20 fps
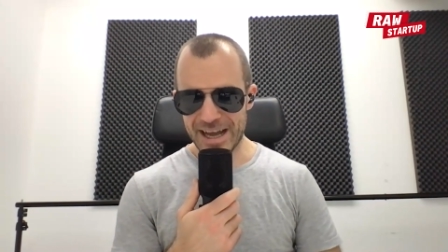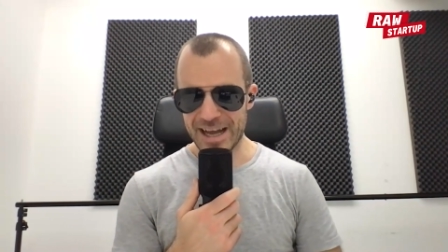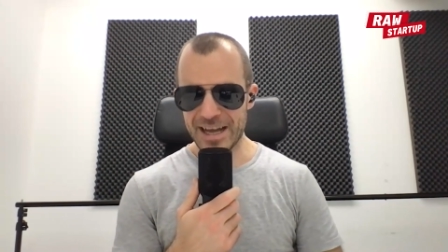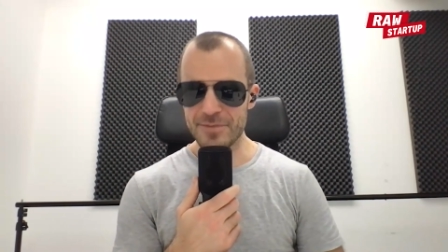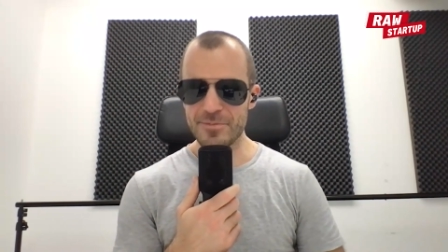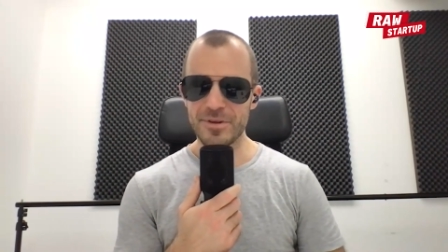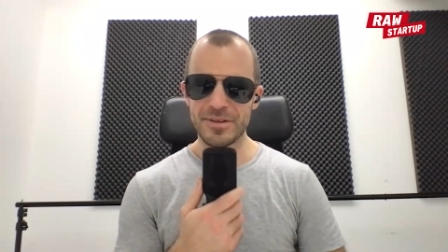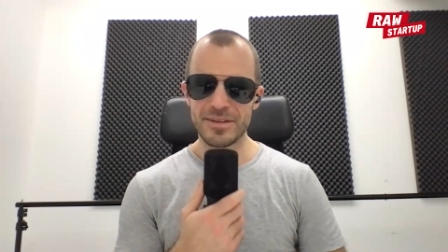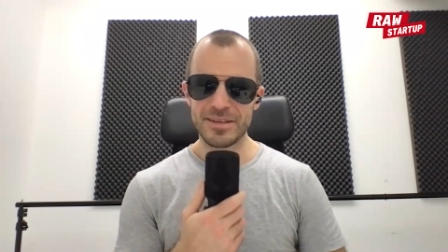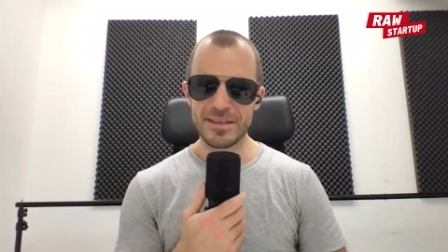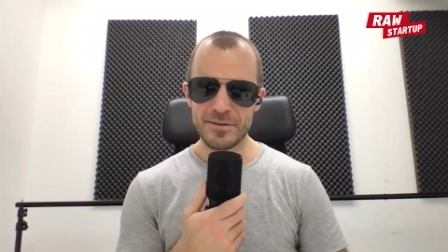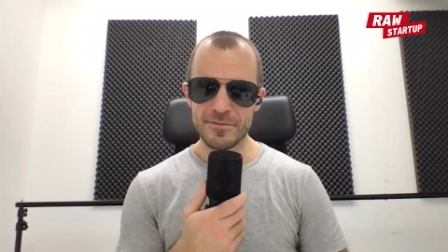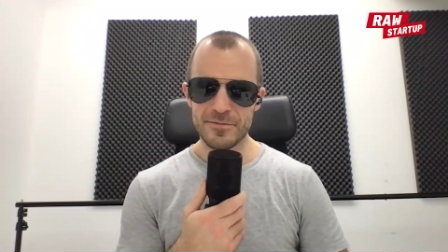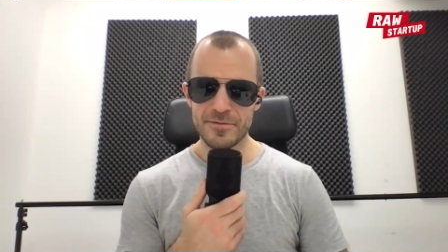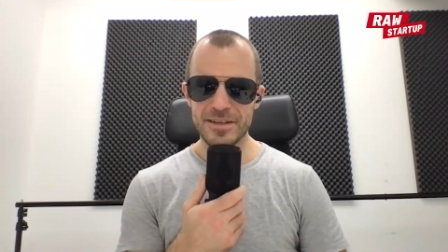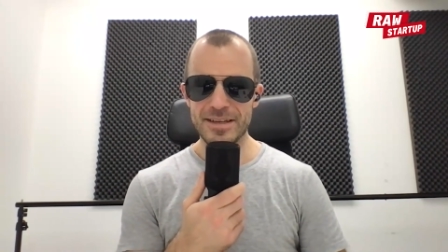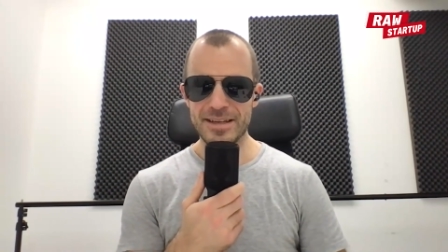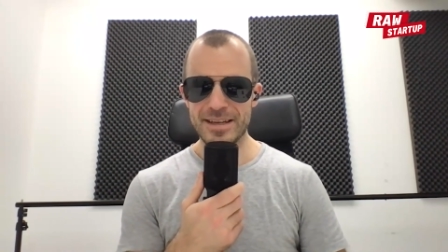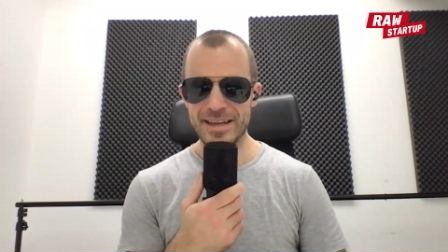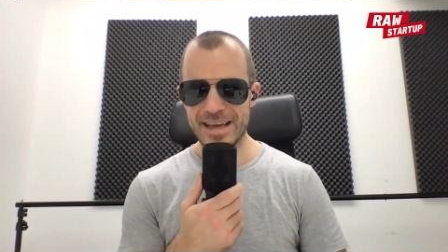I believe
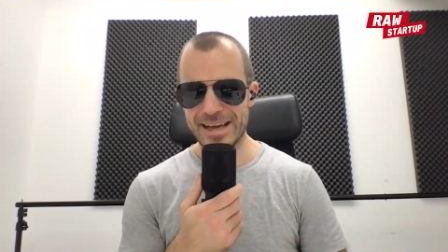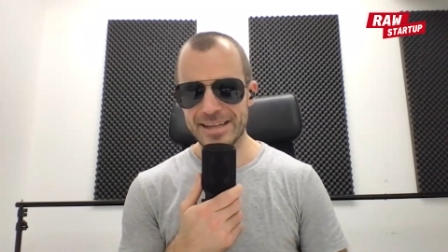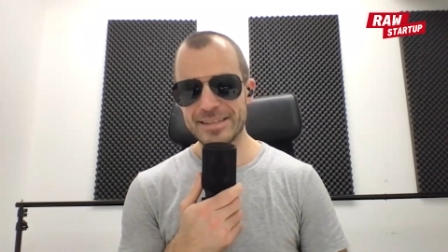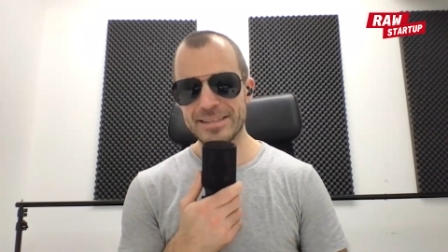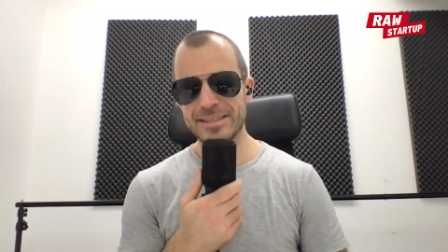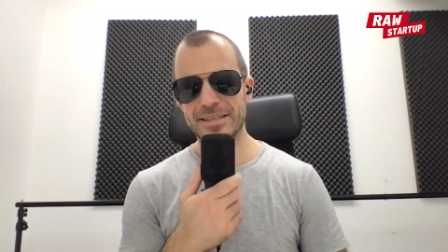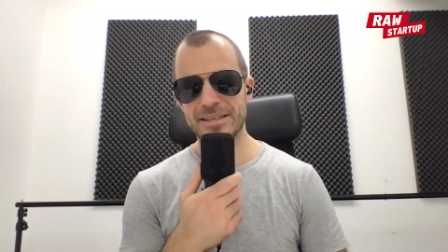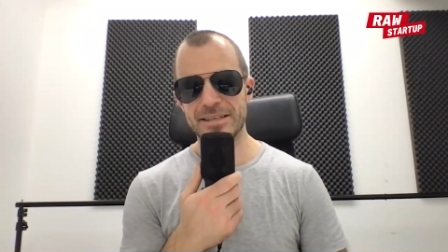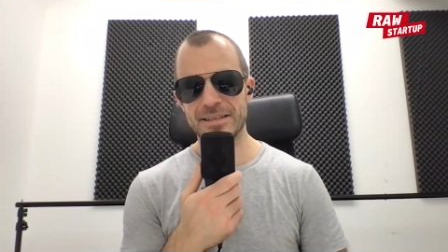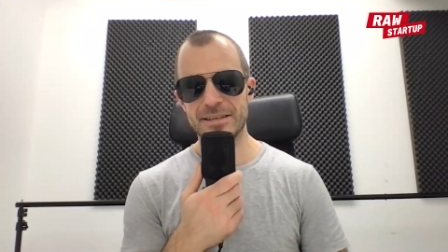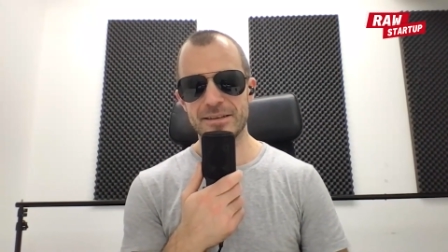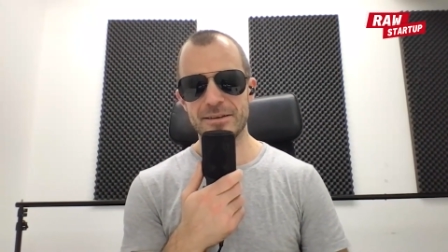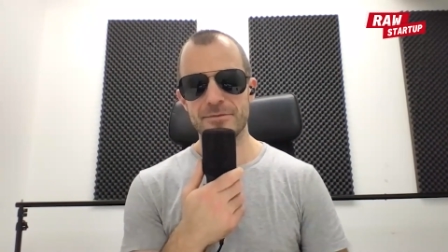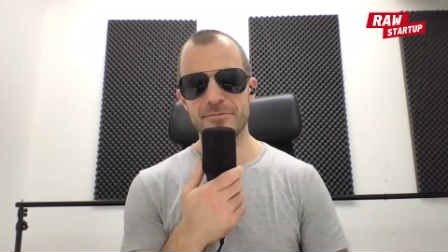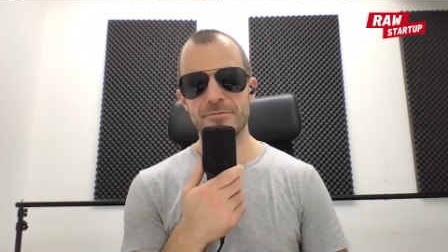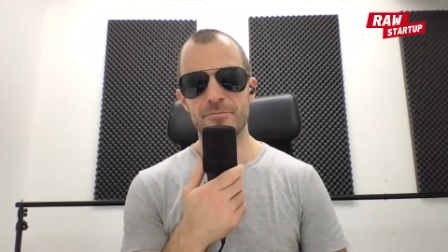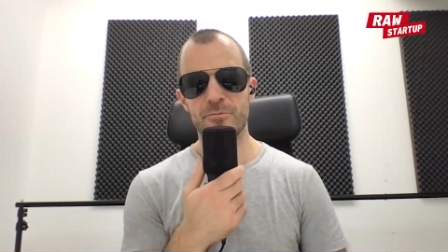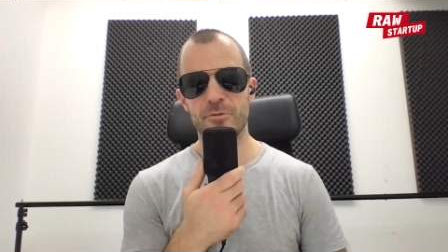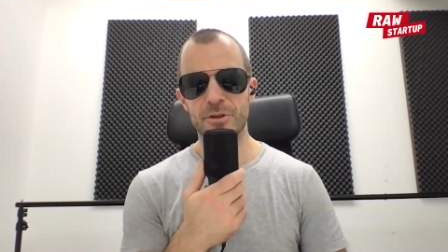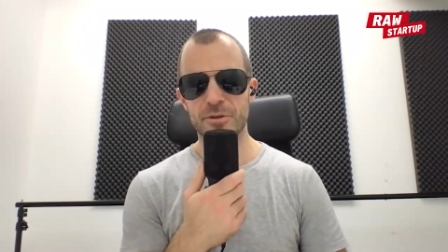the net
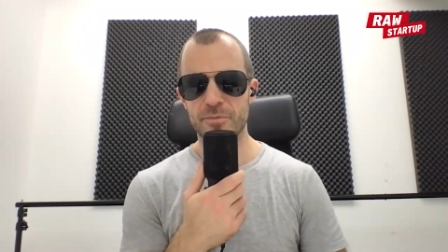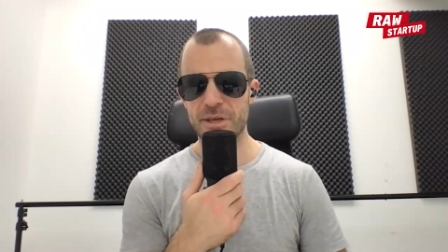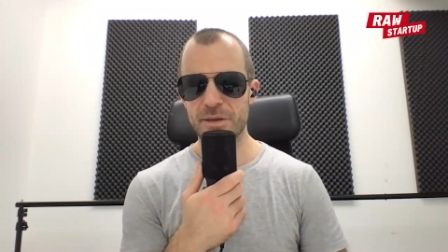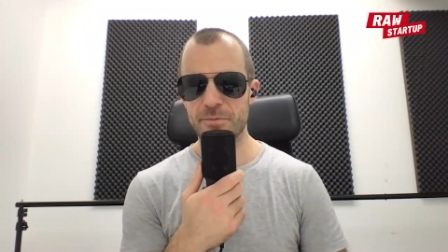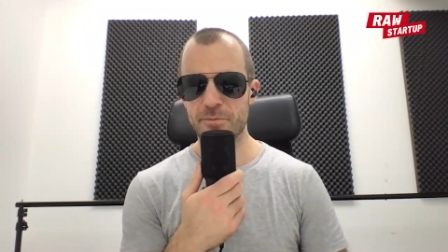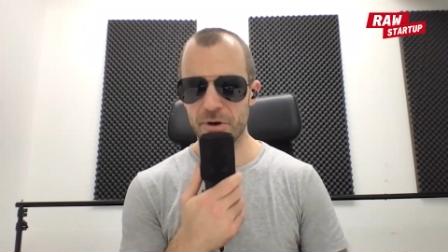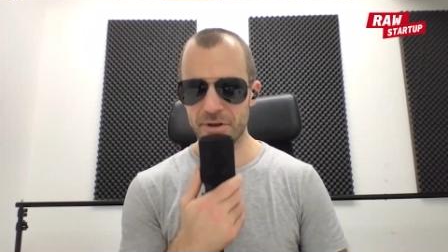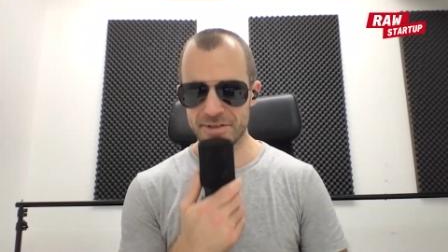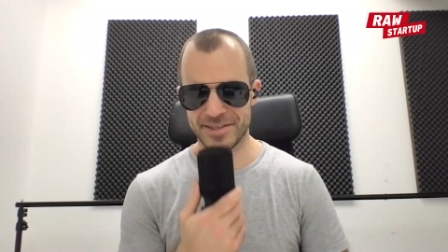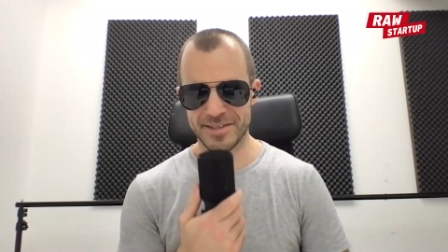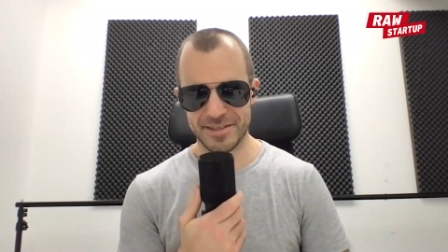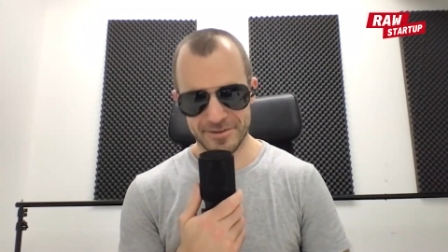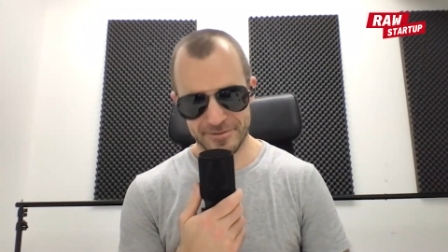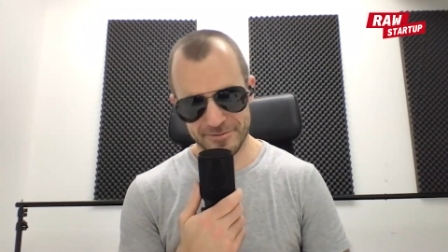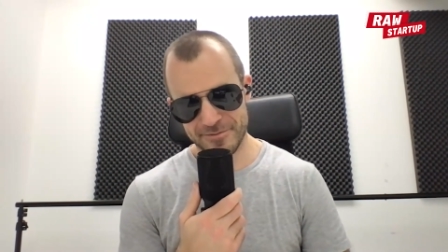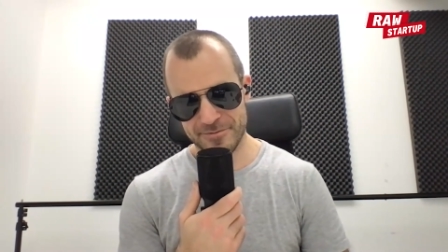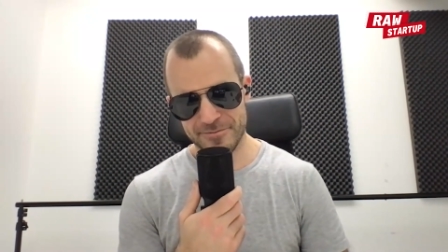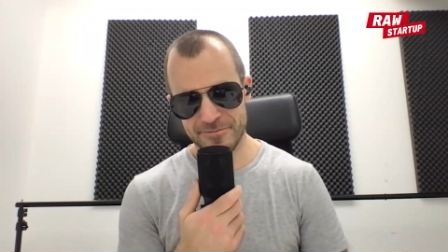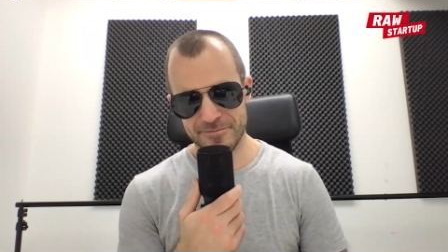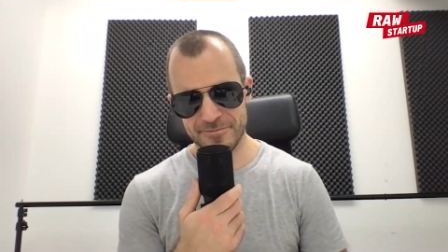will be
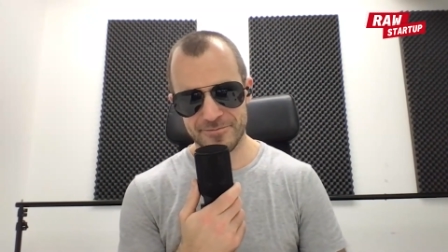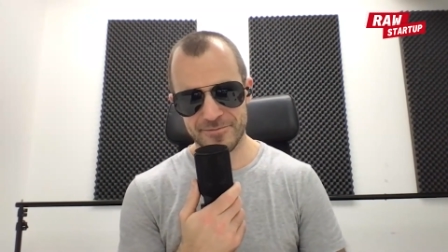positive.